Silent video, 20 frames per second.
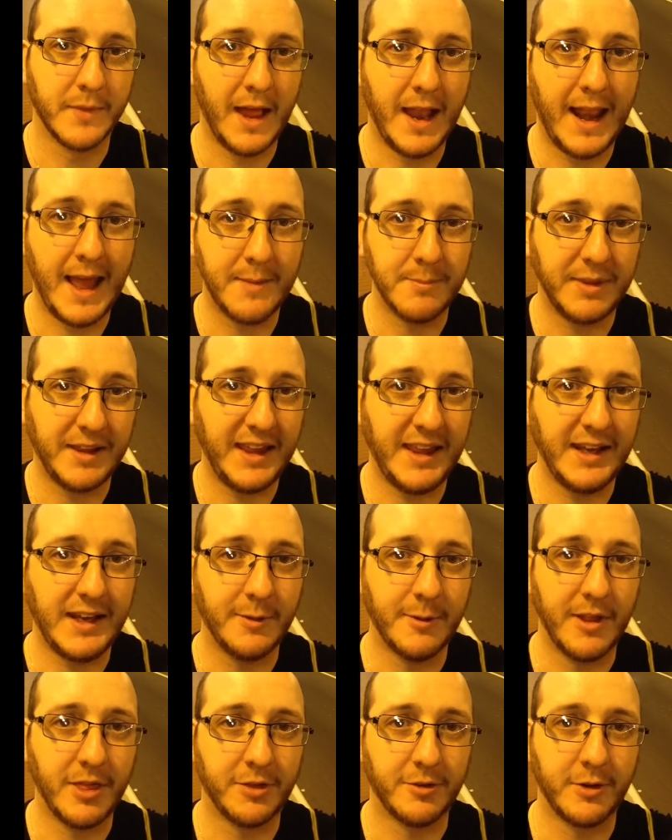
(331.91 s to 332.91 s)
A Lamborghini
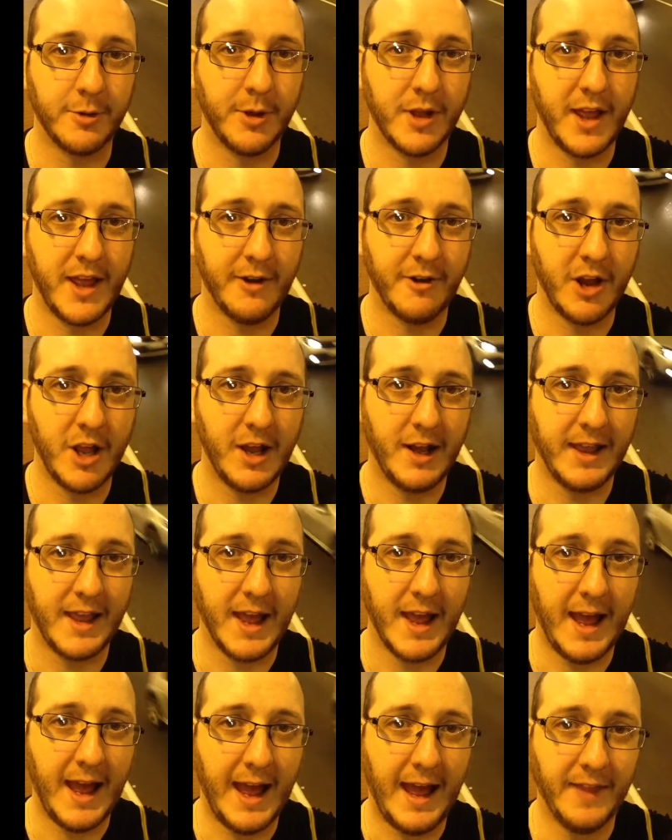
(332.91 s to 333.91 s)
went through here earlier
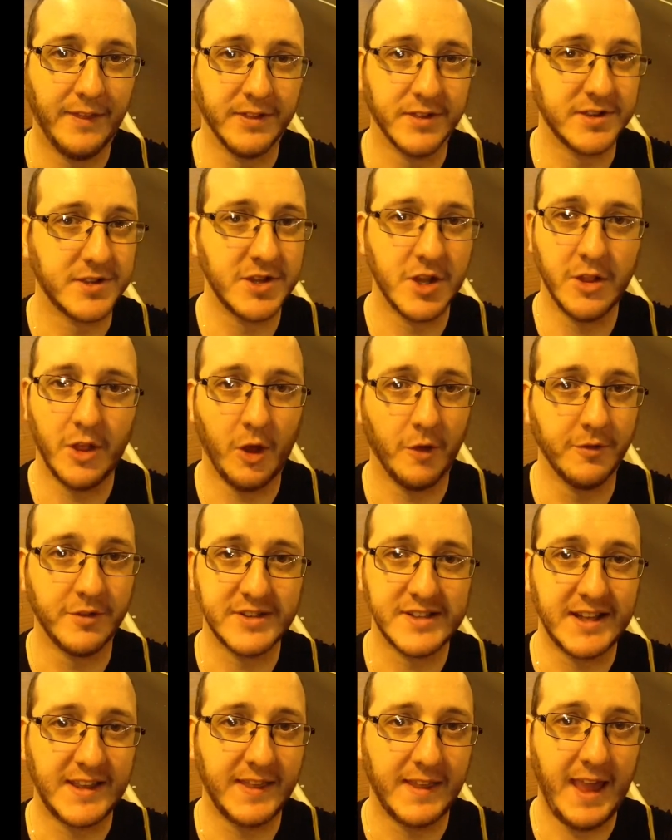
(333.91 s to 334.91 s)
and
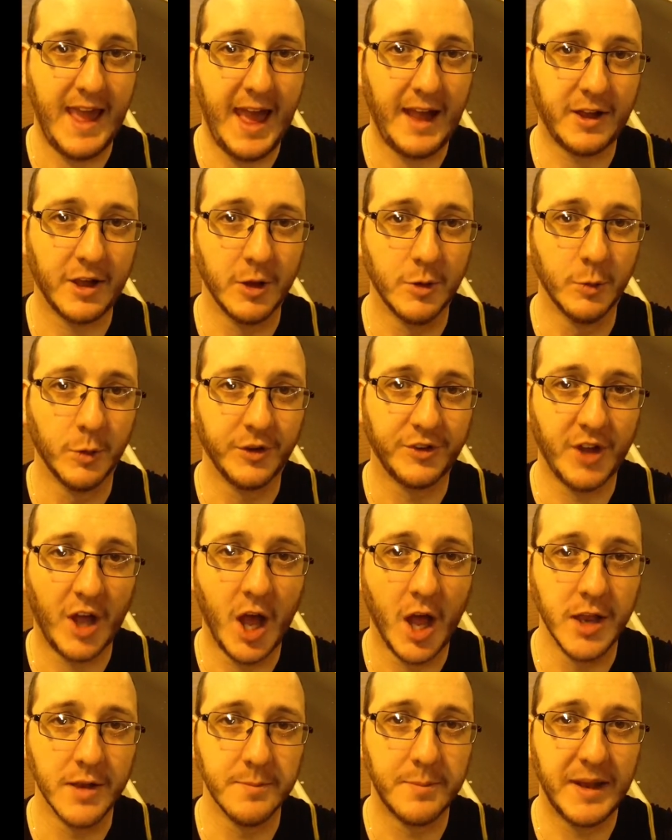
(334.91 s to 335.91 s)
honestly the echo was
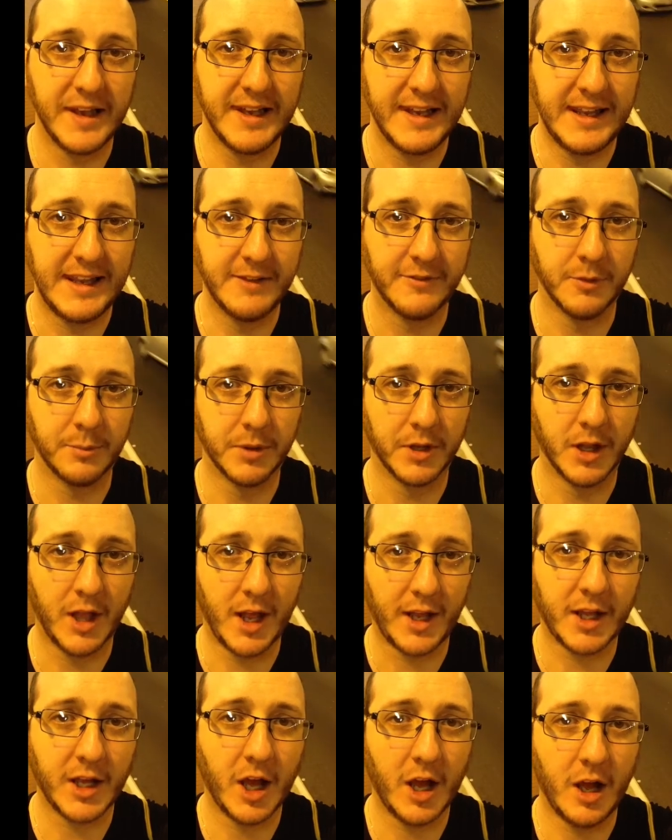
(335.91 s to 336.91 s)
unbelievable.
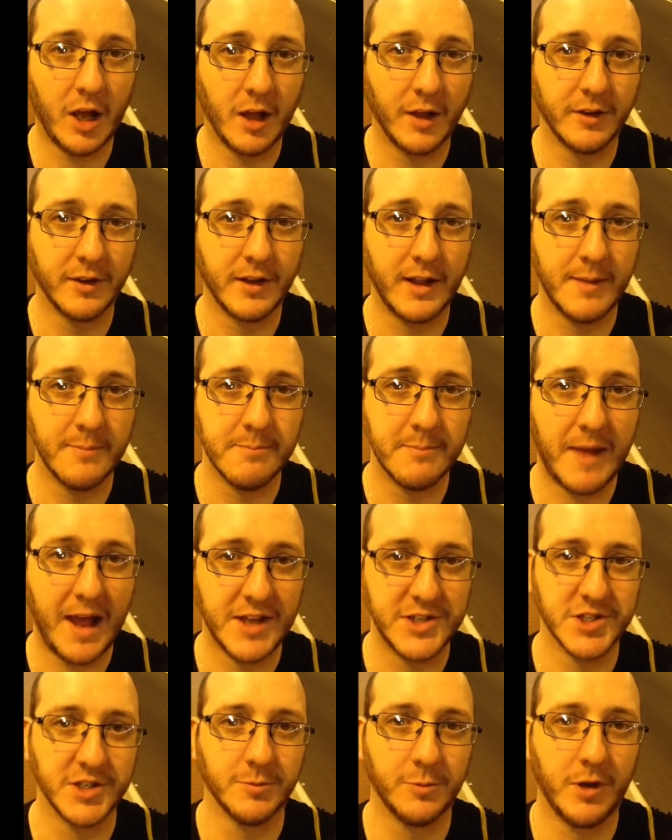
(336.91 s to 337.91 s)
I can't
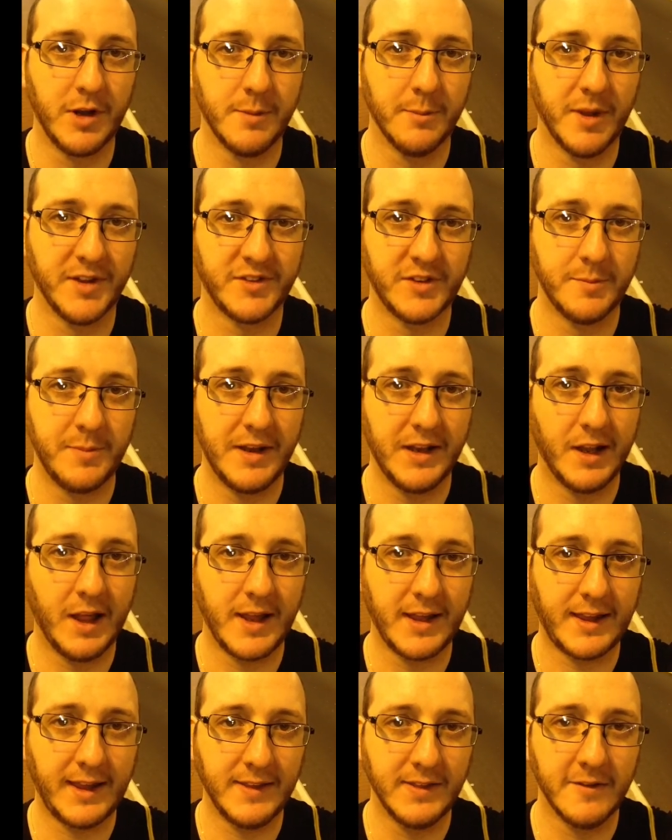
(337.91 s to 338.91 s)
imagine what it must have been
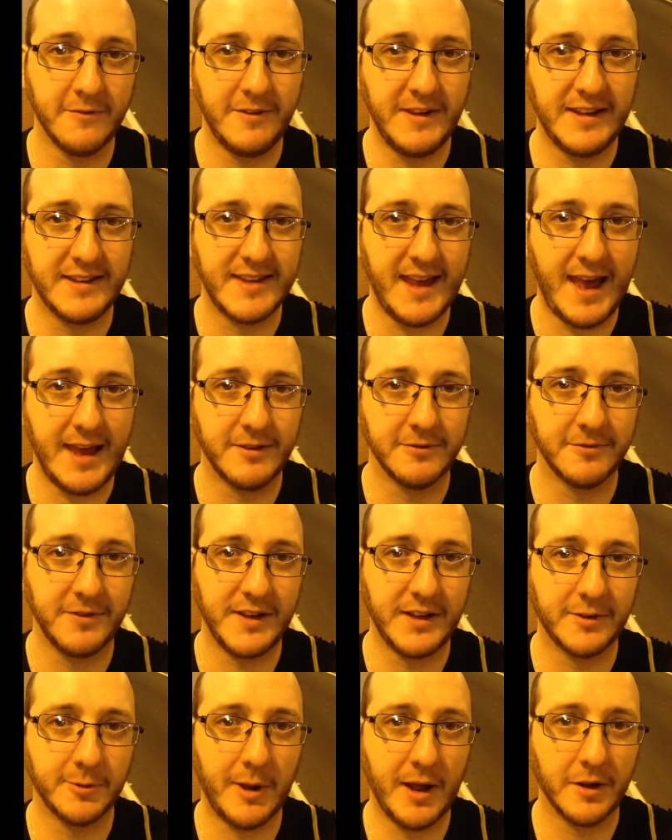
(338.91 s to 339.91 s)
like in the V10,
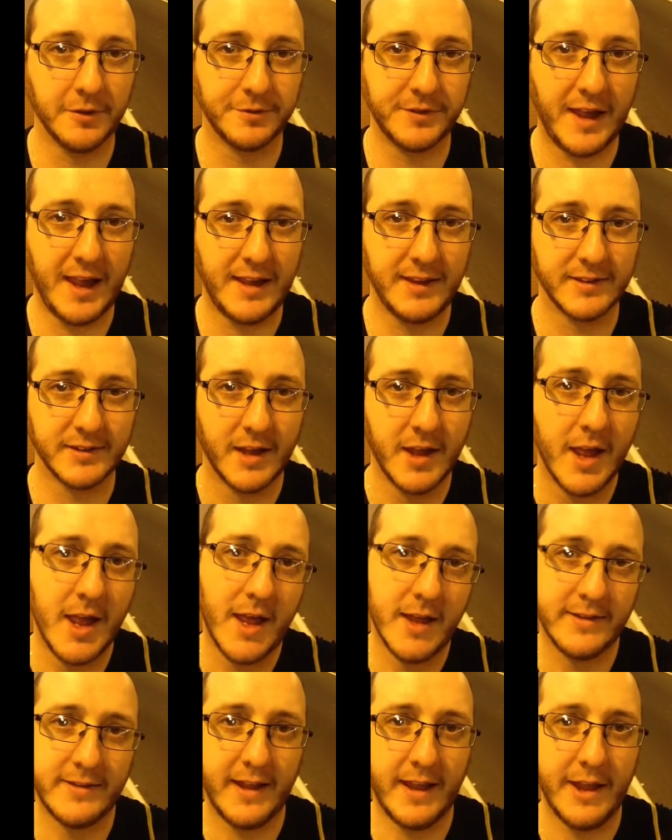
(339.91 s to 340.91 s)
V12 days
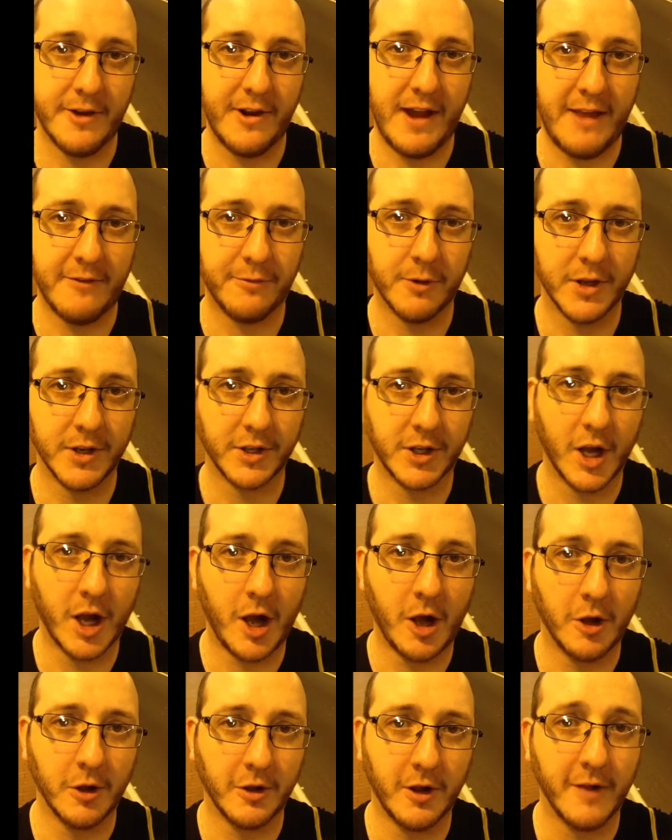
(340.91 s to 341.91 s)
to hear an F1
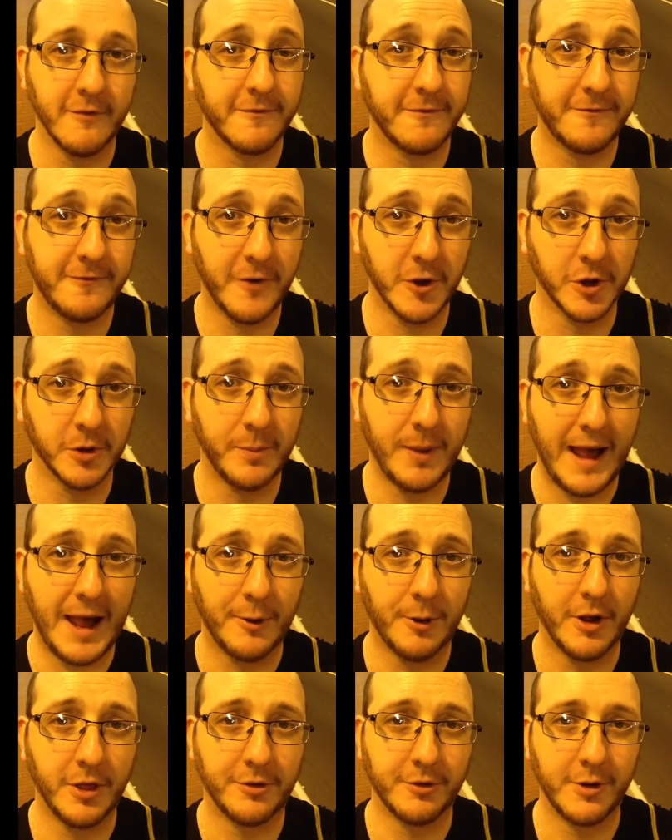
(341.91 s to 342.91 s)
car at full
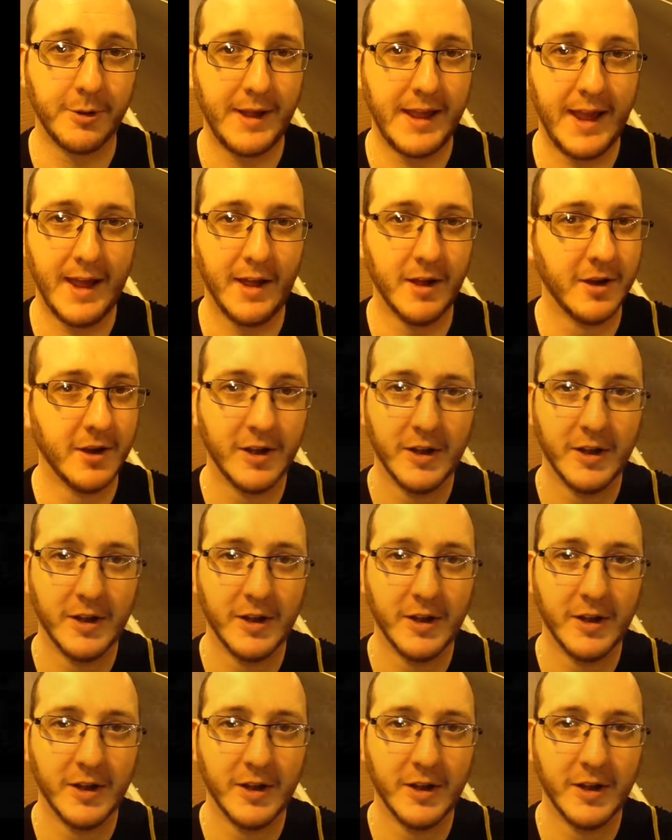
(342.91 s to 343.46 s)
power through here.